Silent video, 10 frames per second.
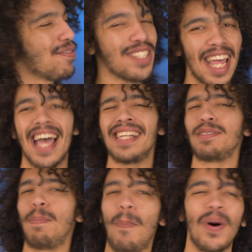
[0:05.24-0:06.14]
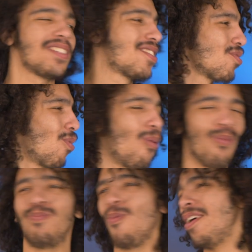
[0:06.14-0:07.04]
ifs, ands, buts, or
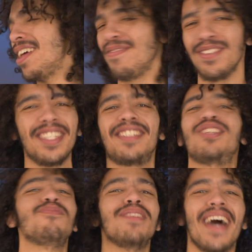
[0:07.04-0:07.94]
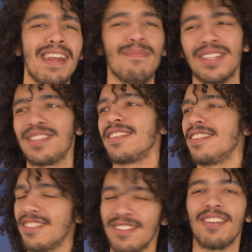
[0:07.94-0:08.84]
whatevers, it's unanimous.
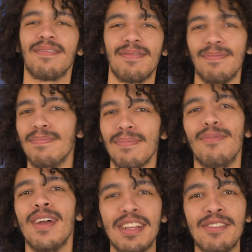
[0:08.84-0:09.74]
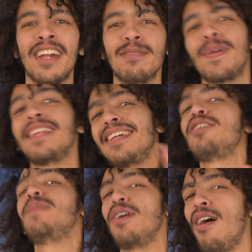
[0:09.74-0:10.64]
It's not really unanimous, but I think
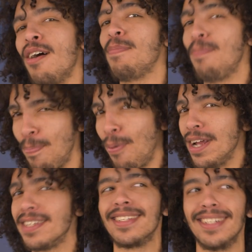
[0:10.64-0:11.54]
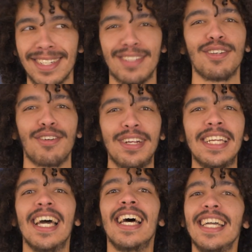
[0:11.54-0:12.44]
you'd be hard-pressed to
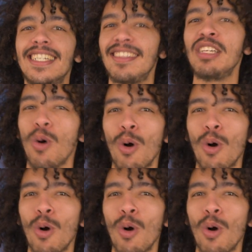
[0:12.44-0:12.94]
disagree. It's the